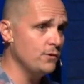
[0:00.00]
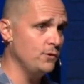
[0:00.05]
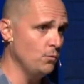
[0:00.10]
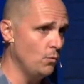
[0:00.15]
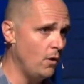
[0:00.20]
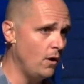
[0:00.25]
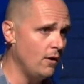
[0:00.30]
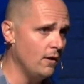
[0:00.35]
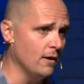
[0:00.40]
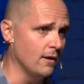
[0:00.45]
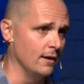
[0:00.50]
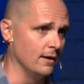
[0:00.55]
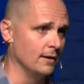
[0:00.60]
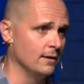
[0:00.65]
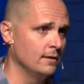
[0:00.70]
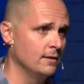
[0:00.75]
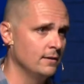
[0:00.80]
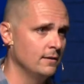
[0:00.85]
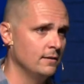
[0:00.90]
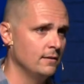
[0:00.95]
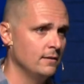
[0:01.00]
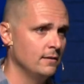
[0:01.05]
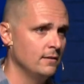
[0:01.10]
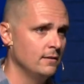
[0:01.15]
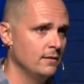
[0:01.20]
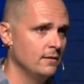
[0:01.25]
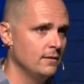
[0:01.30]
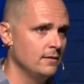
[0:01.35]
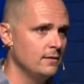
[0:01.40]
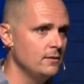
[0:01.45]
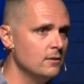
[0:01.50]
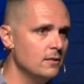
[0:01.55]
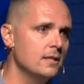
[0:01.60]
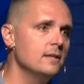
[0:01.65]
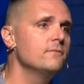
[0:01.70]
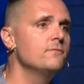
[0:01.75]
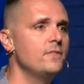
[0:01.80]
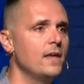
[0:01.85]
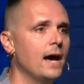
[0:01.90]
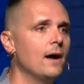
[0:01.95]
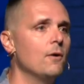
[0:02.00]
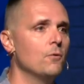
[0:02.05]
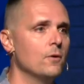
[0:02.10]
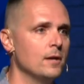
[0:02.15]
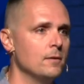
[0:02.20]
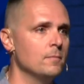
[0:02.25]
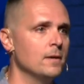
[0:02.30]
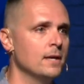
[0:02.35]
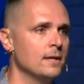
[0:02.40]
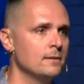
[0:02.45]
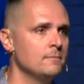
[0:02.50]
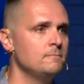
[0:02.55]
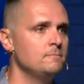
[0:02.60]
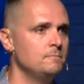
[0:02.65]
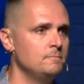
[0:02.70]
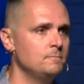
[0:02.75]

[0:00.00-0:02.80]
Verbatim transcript: you are, you live that way, man.